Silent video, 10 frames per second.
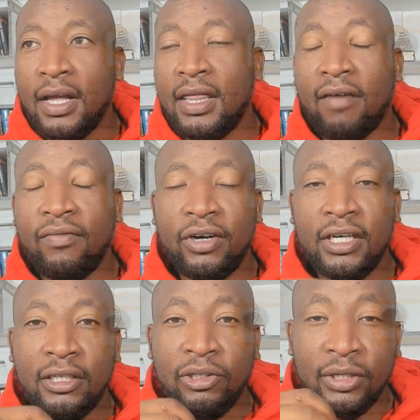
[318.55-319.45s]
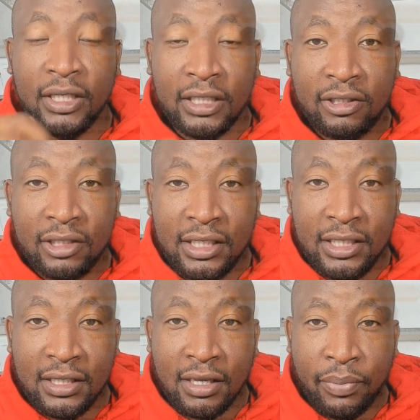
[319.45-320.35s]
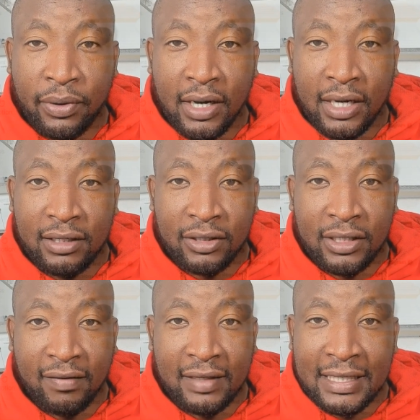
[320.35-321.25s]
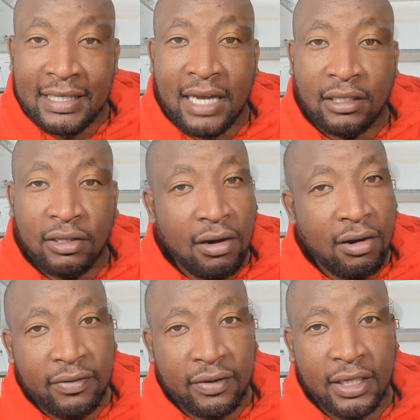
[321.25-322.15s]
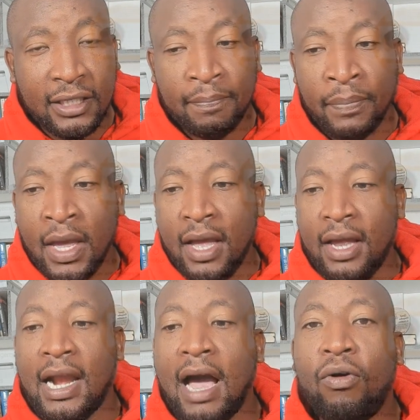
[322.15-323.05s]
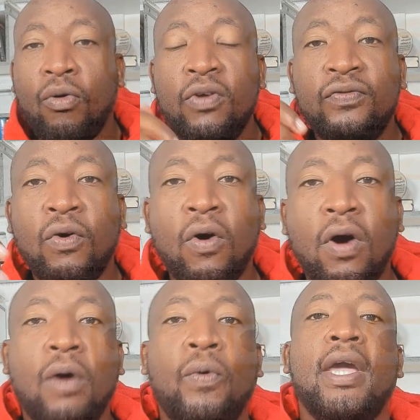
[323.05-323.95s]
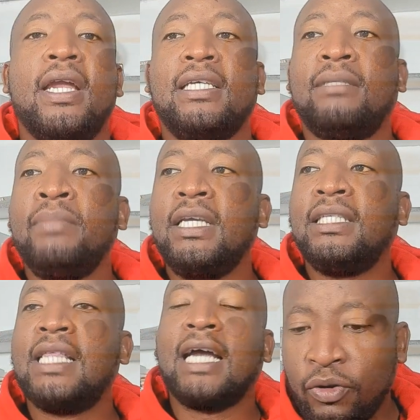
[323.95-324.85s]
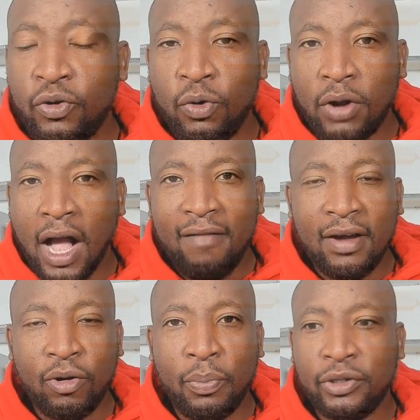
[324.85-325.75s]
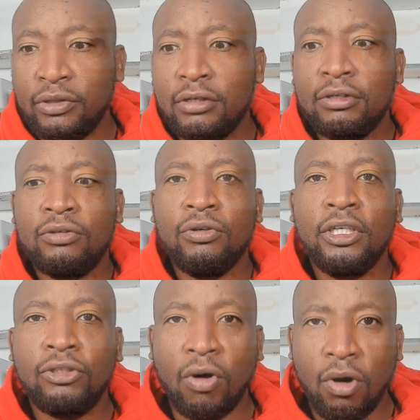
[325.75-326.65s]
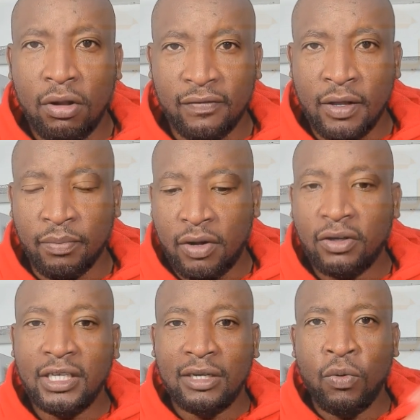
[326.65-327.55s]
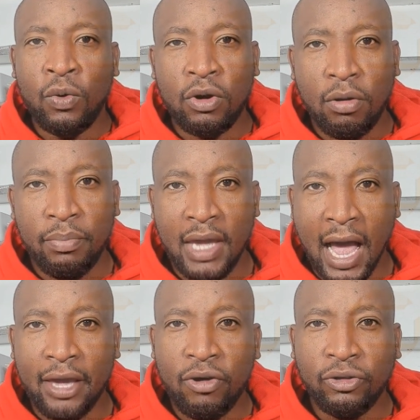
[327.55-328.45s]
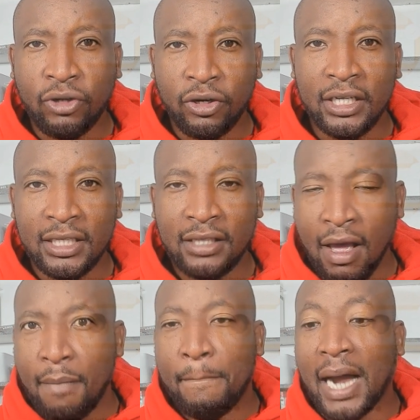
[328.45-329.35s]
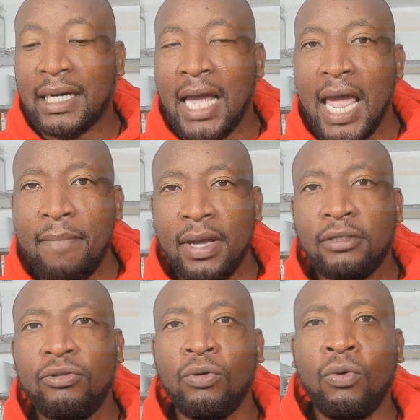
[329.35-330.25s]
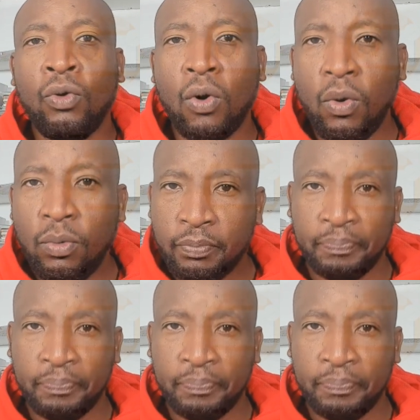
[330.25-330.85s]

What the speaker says: They have already shown interest in the product or services that you're offering. Now, going for awareness means that you will have an opportunity to reach all of them because it will not be a huge audience, but aim is to grow